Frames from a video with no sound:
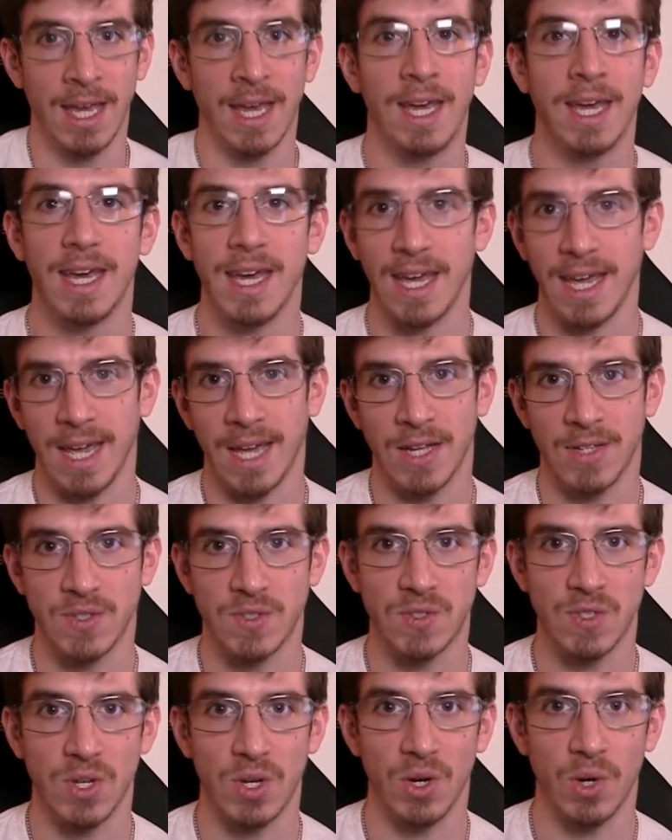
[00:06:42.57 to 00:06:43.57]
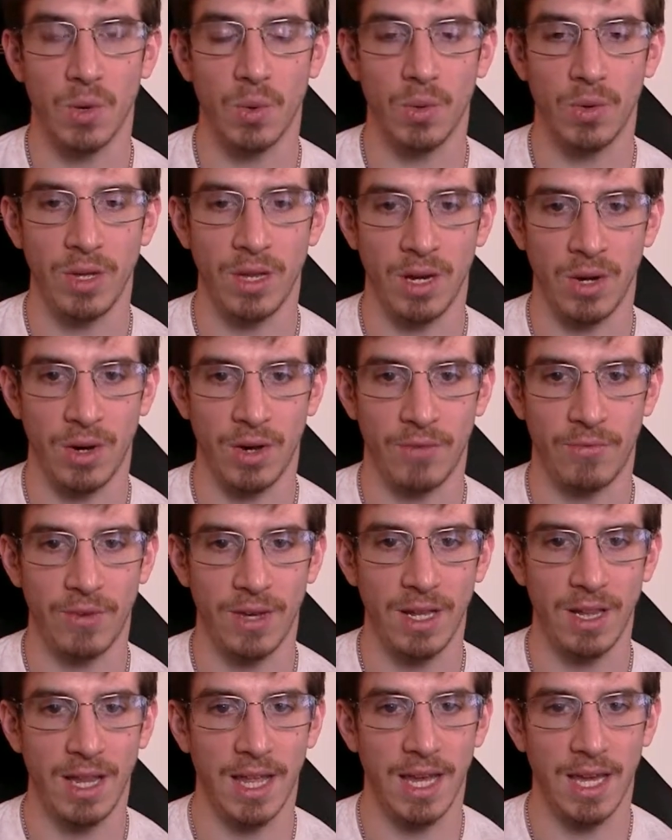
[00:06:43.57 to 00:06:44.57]
And so I
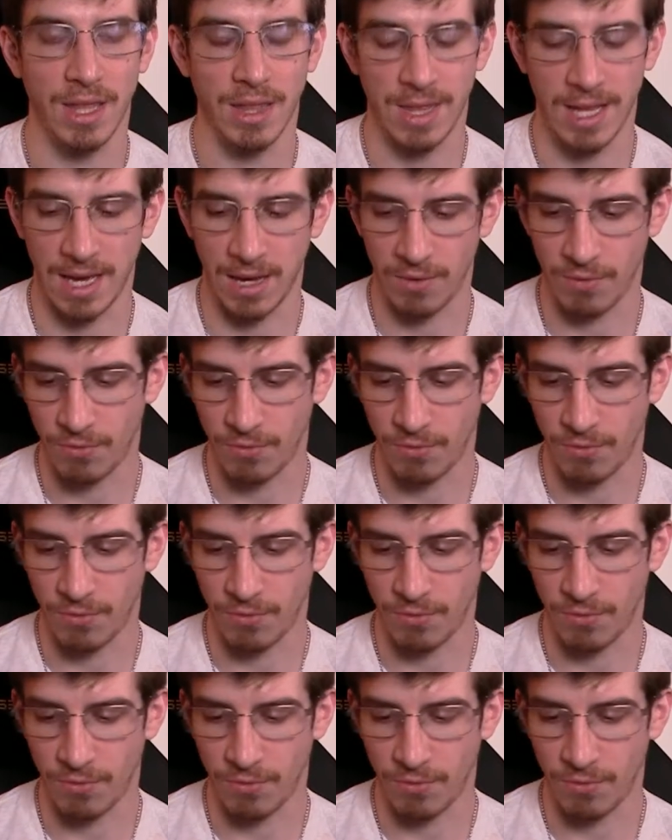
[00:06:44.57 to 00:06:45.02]
felt like that